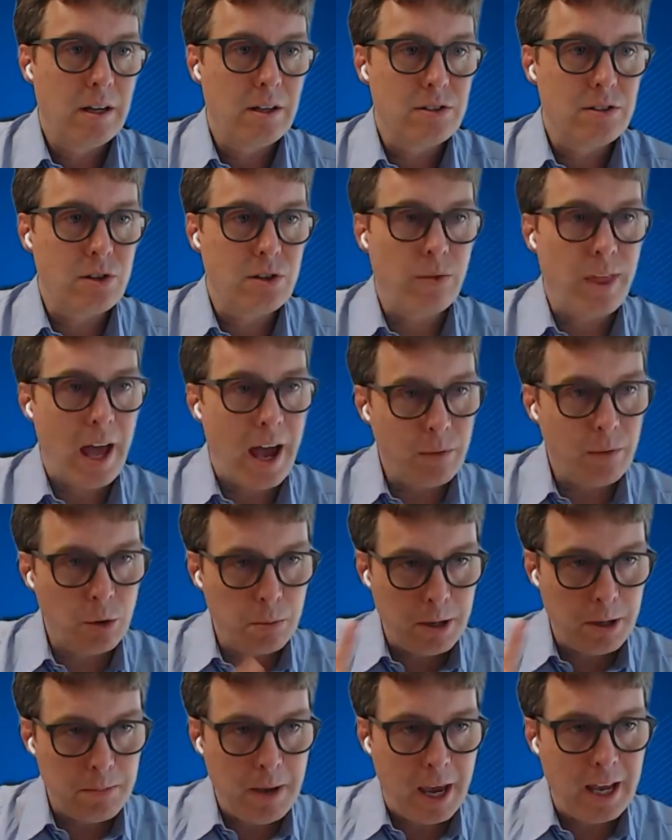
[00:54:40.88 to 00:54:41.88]
So that
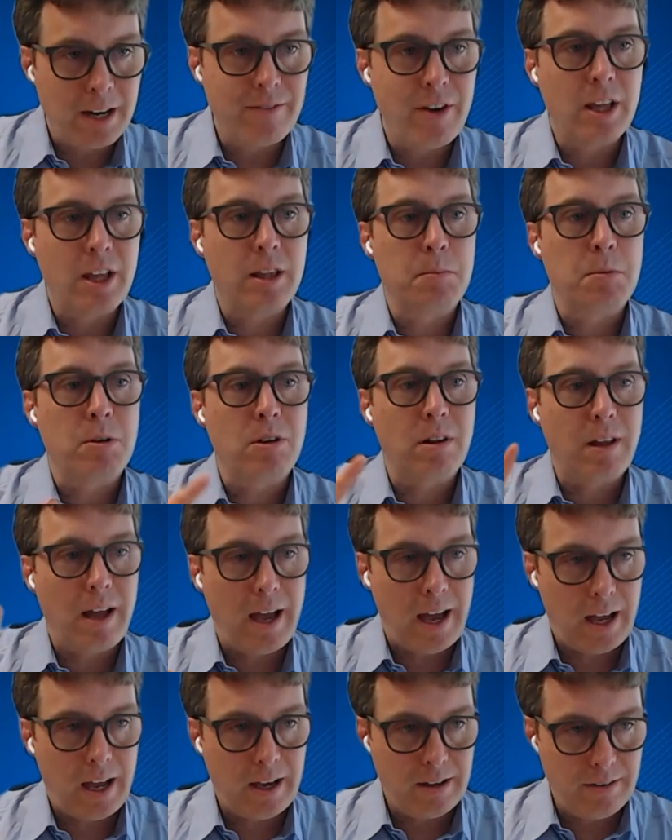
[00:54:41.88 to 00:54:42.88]
will be made available
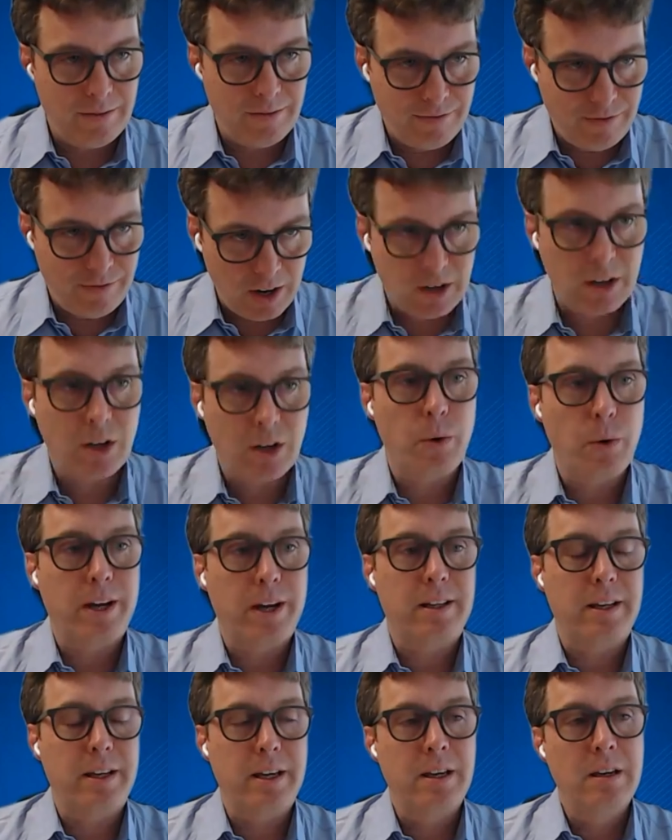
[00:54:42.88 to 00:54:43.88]
very
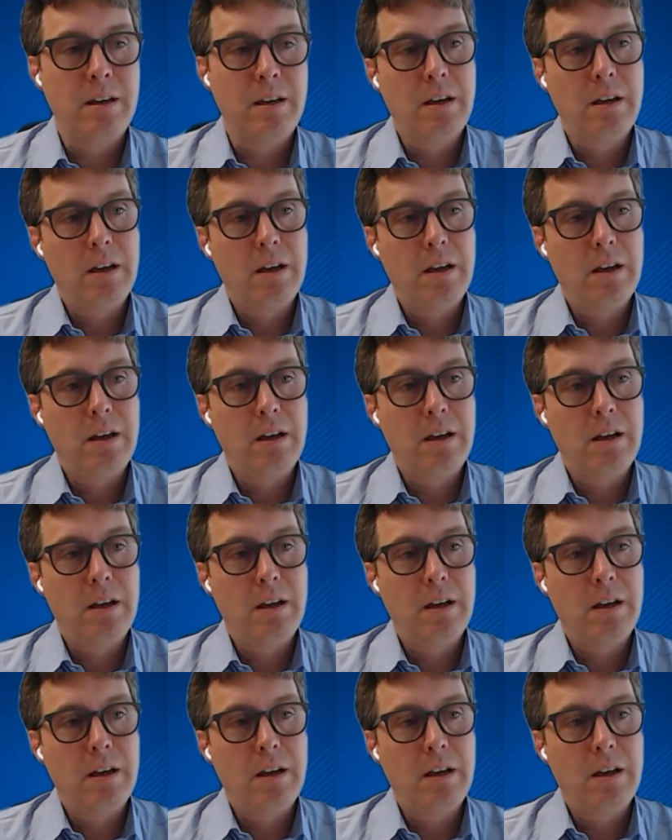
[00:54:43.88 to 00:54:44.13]
quickly,